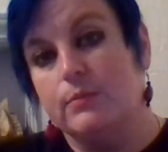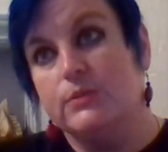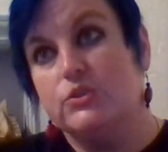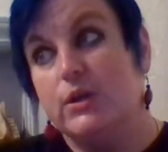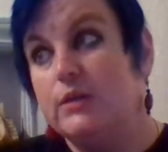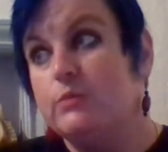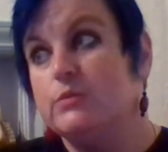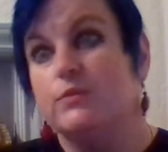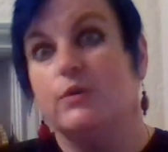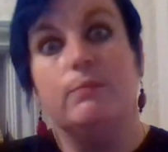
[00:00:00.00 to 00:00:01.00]
China was
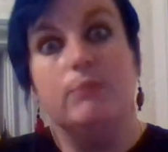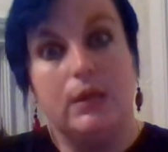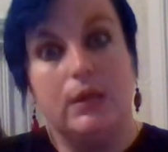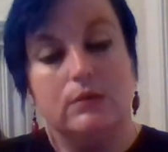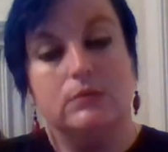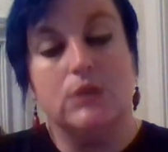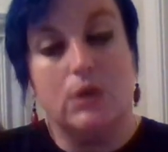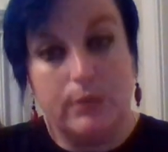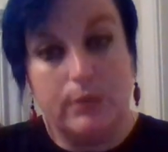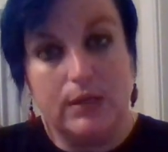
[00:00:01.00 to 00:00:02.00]
very male
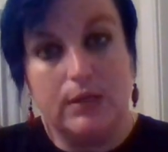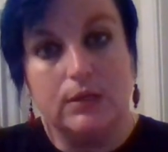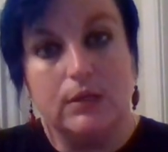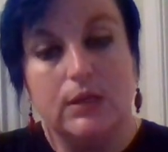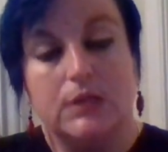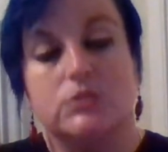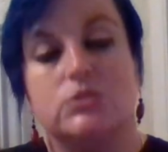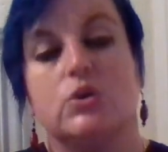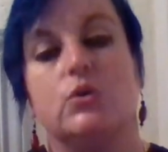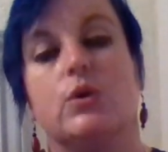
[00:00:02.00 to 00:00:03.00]
dominated. And
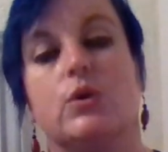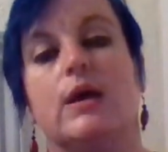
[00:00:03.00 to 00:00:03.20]
so